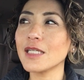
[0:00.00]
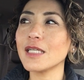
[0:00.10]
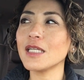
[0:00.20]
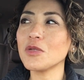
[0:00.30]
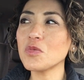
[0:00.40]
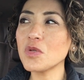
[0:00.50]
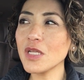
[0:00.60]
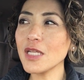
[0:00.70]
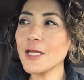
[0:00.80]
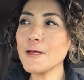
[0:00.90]
it
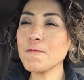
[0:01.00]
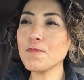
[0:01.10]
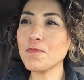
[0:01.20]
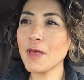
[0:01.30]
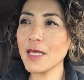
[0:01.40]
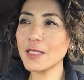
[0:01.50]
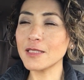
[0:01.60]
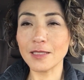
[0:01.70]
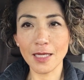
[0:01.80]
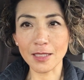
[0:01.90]
really makes
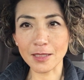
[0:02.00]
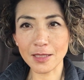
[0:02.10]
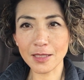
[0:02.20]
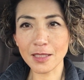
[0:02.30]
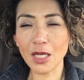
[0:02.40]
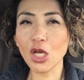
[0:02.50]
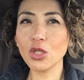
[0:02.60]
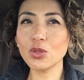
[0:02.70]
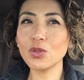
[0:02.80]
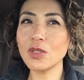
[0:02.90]
sense
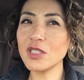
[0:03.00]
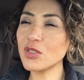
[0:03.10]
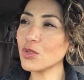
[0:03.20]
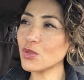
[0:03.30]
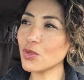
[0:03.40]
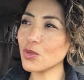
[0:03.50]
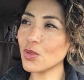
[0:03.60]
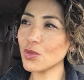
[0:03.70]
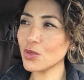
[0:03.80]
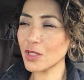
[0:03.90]
to listen to
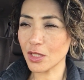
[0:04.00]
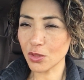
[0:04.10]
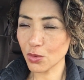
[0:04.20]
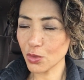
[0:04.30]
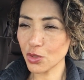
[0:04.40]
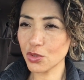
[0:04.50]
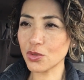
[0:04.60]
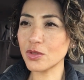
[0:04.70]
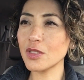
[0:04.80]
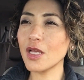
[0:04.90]
those
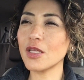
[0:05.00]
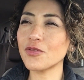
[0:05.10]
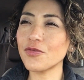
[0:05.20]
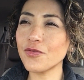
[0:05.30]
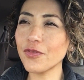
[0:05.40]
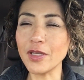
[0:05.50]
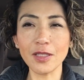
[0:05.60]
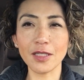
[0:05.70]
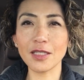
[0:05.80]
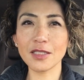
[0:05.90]
intuition and
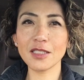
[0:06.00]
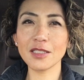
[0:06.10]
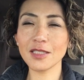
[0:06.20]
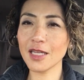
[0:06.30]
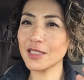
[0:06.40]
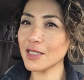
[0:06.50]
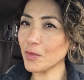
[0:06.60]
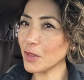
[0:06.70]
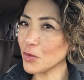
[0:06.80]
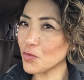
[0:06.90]
feelings. It's like
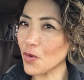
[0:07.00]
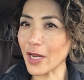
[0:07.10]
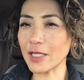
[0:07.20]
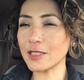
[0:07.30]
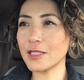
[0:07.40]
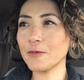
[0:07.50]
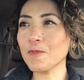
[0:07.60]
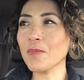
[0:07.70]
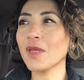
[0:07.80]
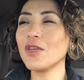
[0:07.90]
something right.
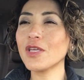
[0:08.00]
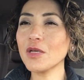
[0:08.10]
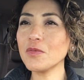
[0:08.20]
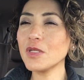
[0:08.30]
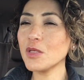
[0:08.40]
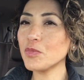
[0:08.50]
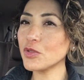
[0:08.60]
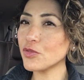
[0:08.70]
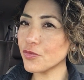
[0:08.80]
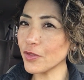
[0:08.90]
You can't really
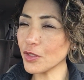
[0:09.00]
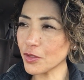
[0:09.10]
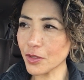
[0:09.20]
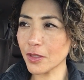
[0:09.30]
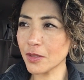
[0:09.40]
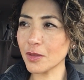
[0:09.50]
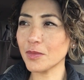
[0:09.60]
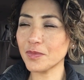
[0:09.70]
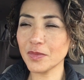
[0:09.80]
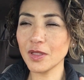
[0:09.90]
put the finger,
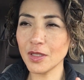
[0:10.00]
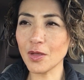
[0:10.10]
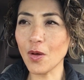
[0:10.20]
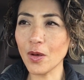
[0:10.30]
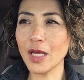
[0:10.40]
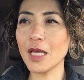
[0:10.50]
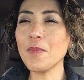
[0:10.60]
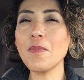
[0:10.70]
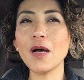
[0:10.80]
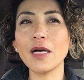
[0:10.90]
in,
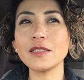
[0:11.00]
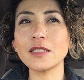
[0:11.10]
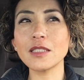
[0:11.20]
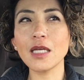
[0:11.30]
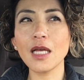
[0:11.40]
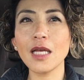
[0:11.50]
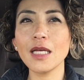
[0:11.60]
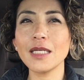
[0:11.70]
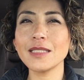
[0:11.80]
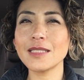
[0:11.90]
but
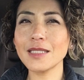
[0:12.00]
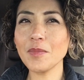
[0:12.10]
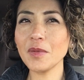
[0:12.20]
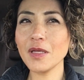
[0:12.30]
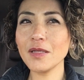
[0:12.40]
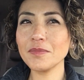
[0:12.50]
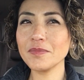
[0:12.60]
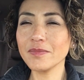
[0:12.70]
something